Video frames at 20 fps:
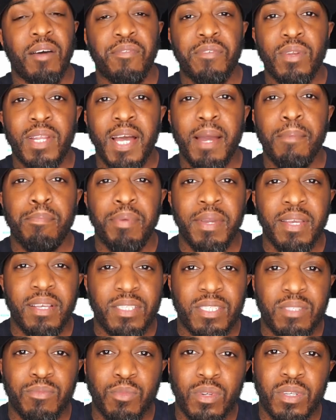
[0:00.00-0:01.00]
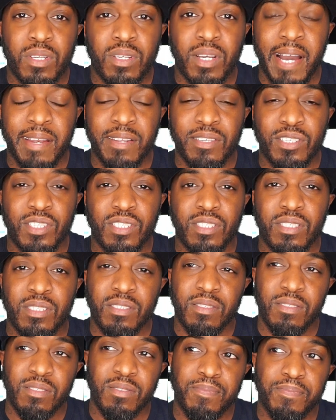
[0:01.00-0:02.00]
I felt like beats were kind of
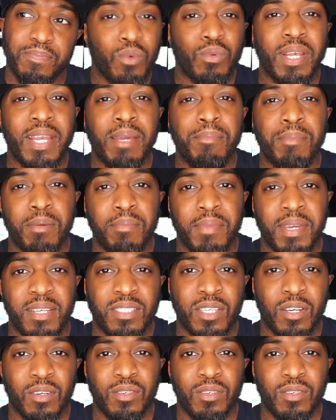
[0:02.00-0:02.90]
just it would limit me.